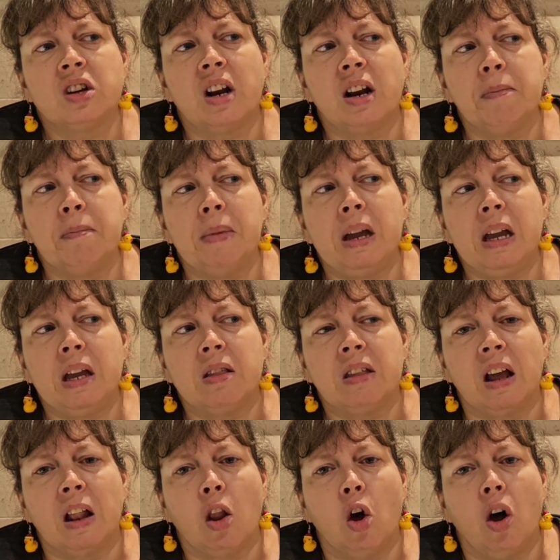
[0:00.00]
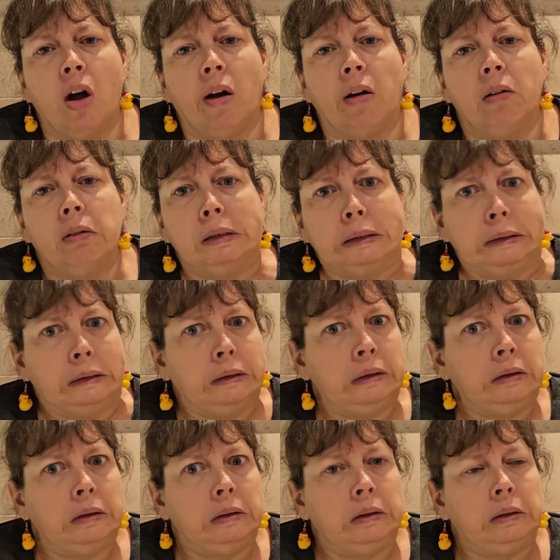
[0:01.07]
can I make it that long?
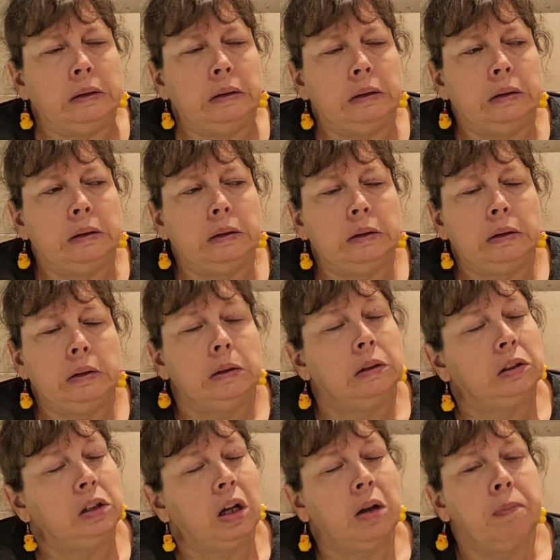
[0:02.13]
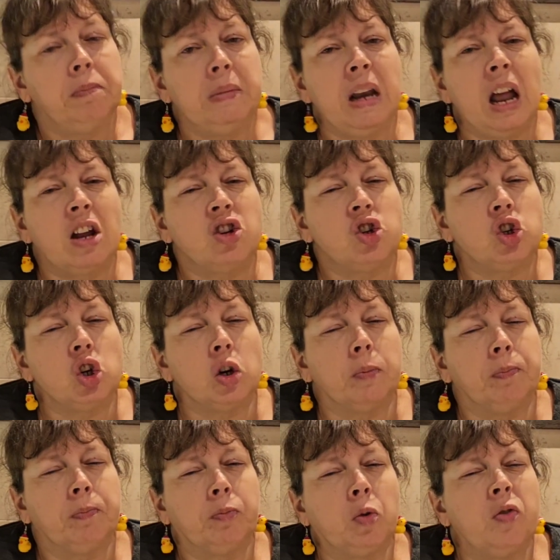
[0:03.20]
No. Not sure.
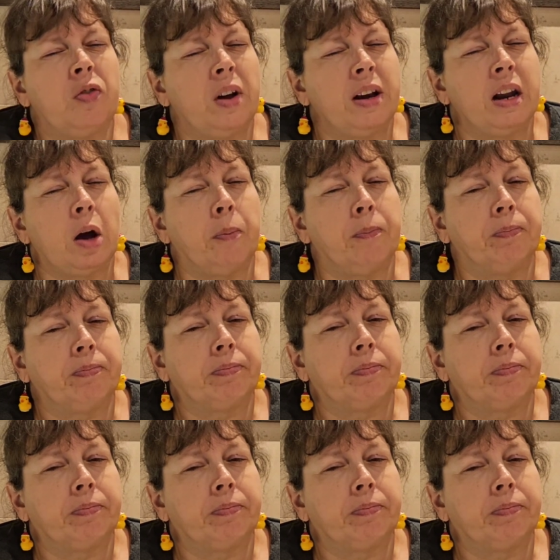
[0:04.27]
We'll find out.